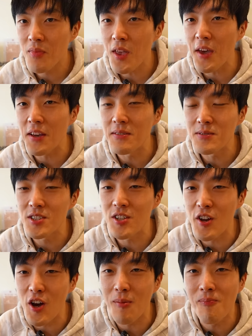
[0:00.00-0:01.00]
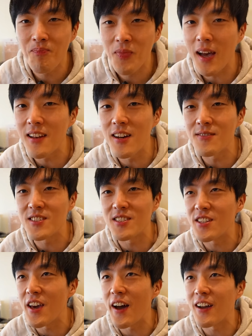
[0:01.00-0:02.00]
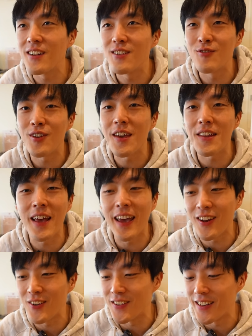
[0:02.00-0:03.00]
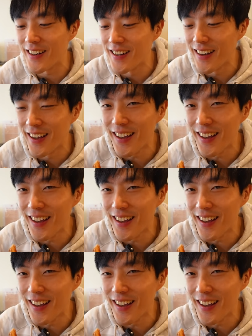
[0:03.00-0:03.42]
Hey, shut up. I love Tzuyang. You can't hate on her.